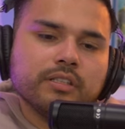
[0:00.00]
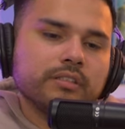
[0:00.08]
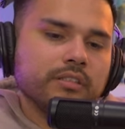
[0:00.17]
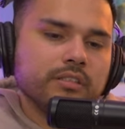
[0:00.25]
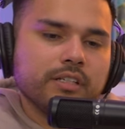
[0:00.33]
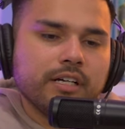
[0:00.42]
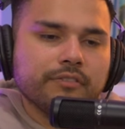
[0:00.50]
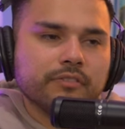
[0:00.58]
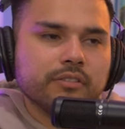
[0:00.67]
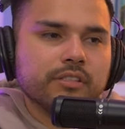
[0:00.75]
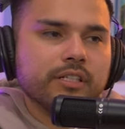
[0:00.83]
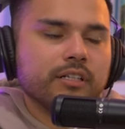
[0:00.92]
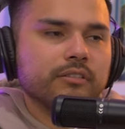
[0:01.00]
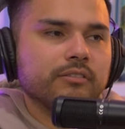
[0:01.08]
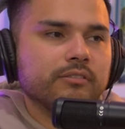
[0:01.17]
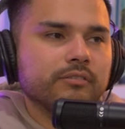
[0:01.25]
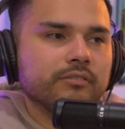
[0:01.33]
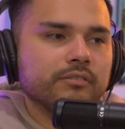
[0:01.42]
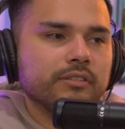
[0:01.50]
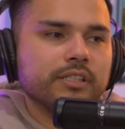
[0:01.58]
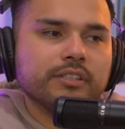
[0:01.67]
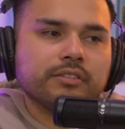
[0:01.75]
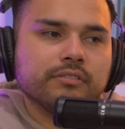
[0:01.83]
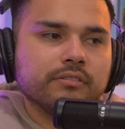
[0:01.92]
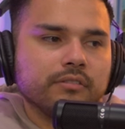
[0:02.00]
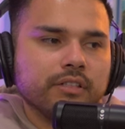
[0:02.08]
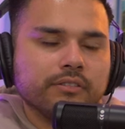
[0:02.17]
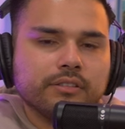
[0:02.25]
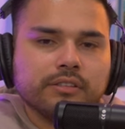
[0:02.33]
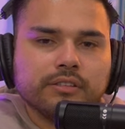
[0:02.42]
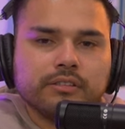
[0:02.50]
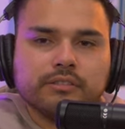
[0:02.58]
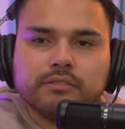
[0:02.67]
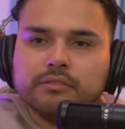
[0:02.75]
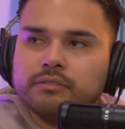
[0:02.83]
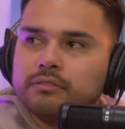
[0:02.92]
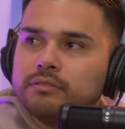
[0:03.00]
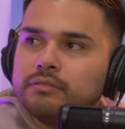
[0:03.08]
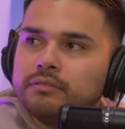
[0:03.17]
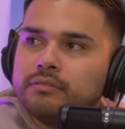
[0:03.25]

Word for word: on a uh, Afrodisiaco. Sech What that one No,